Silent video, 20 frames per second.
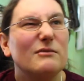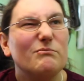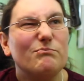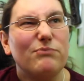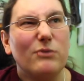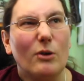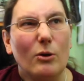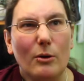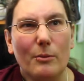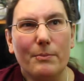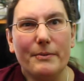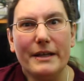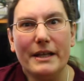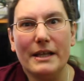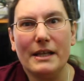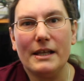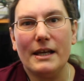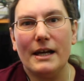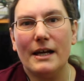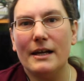
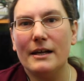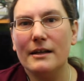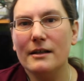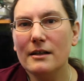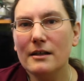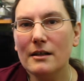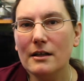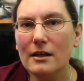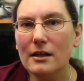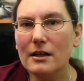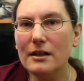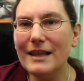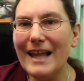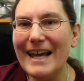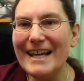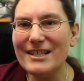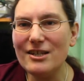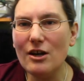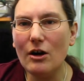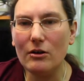Probably
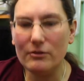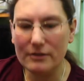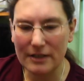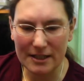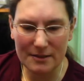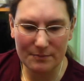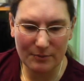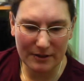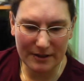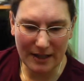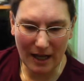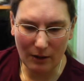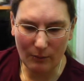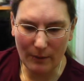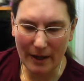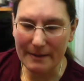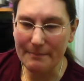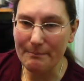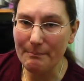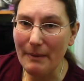later on, let's put it that way.